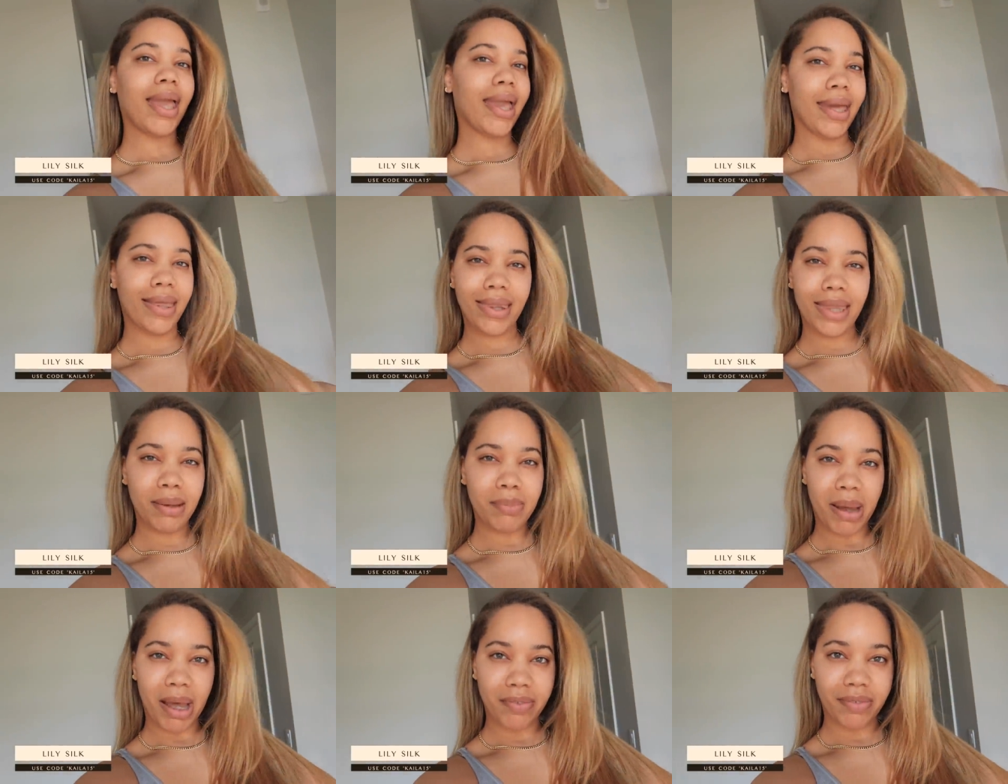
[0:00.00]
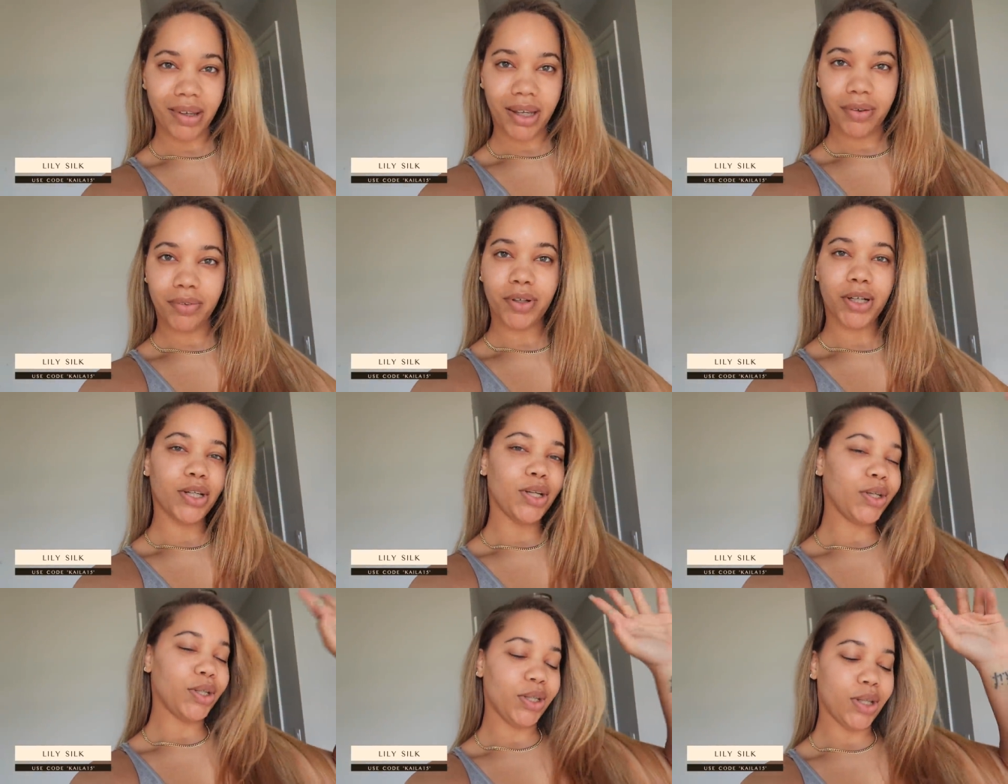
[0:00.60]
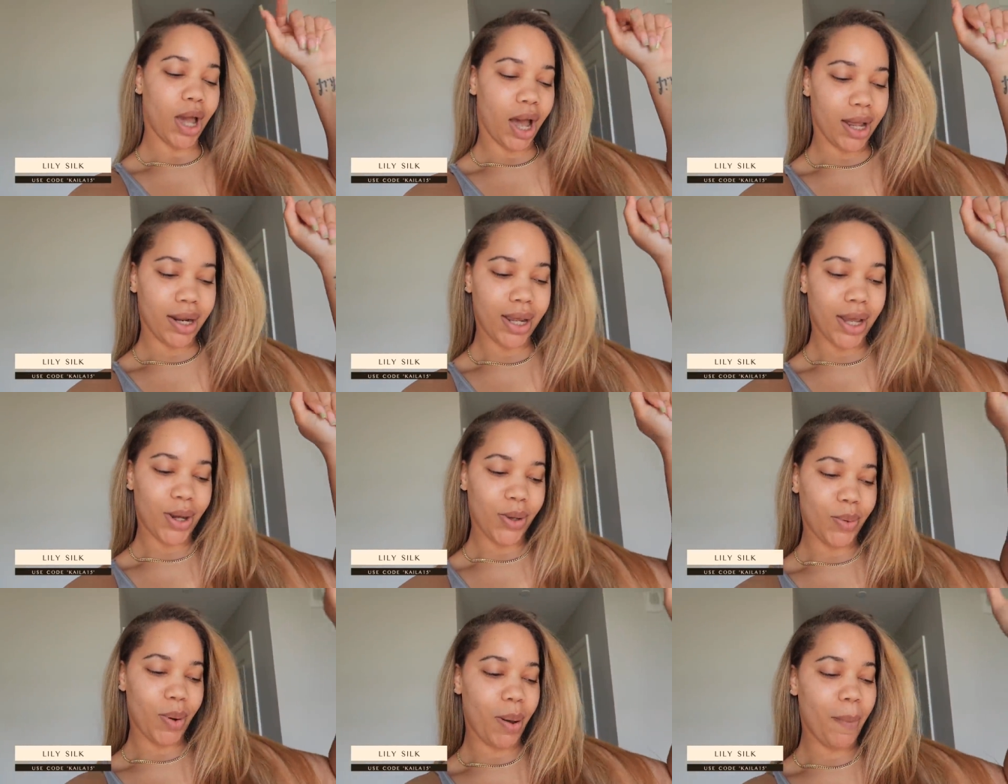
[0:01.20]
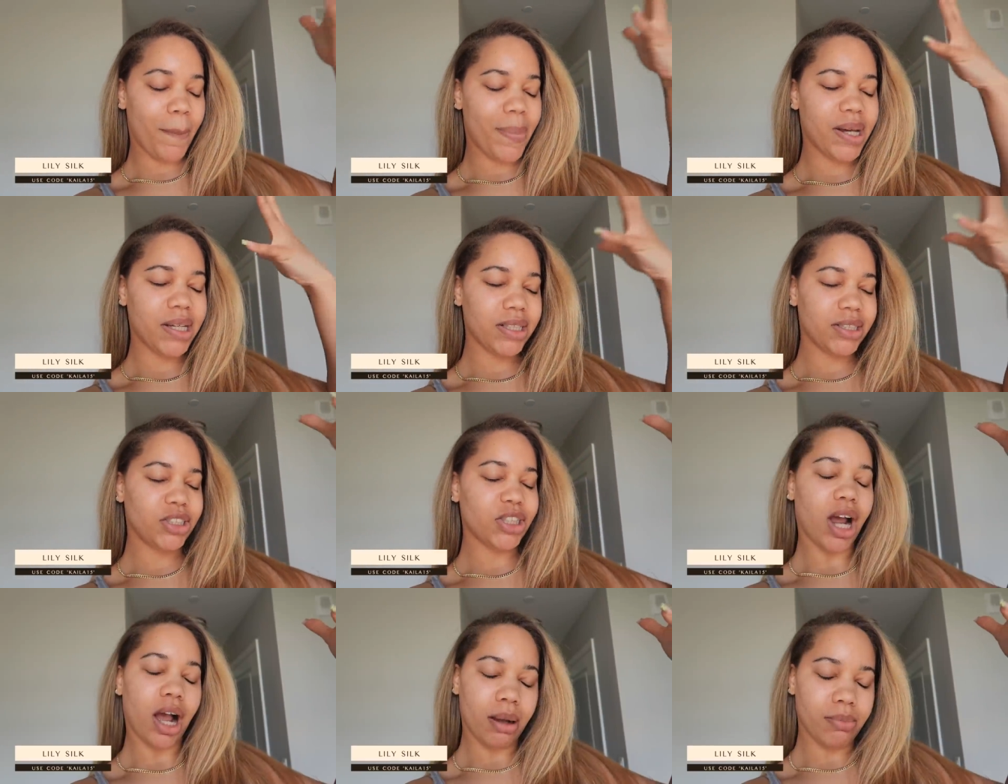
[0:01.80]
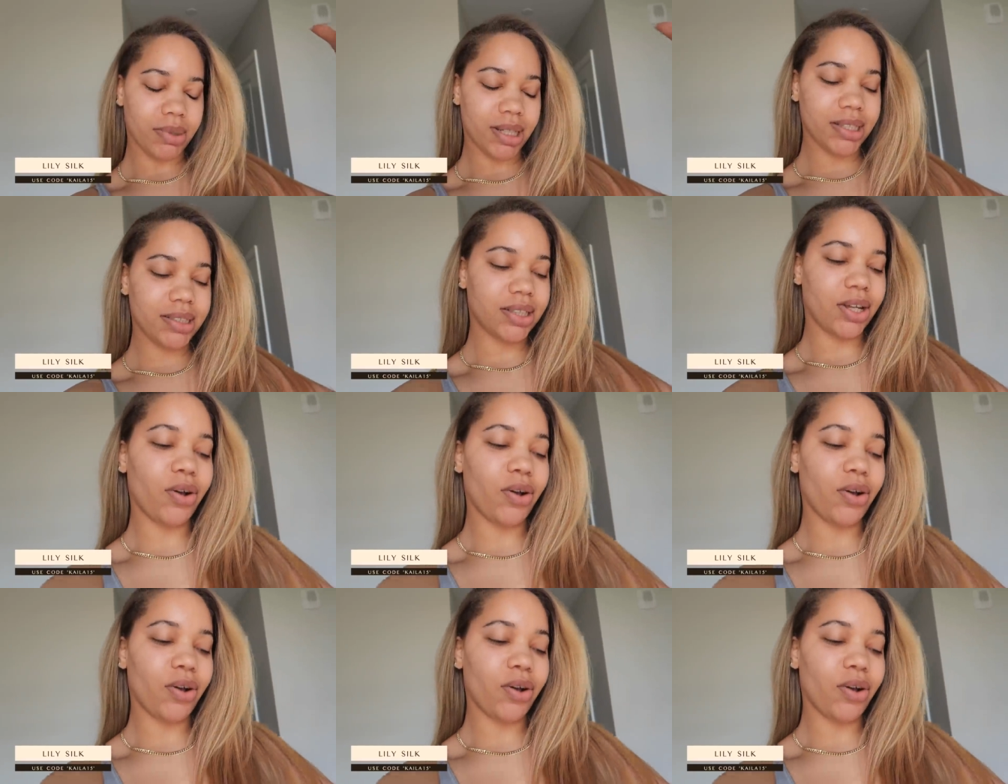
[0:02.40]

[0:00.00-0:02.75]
And then my favorite, y'all know, pajamas,